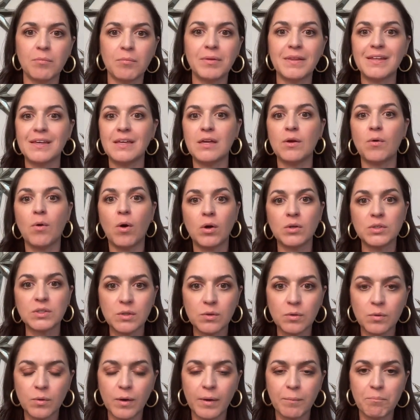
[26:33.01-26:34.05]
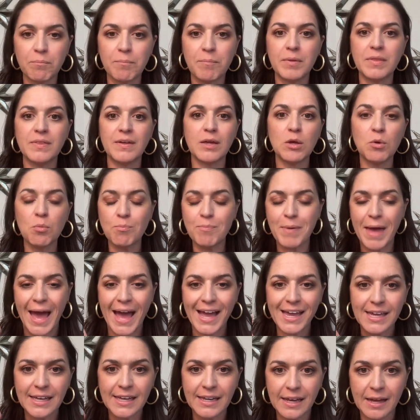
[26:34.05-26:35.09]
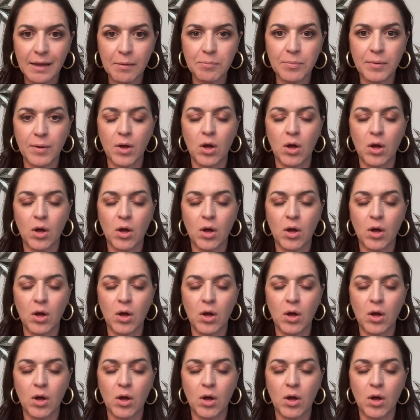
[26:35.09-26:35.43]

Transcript: but that you back it up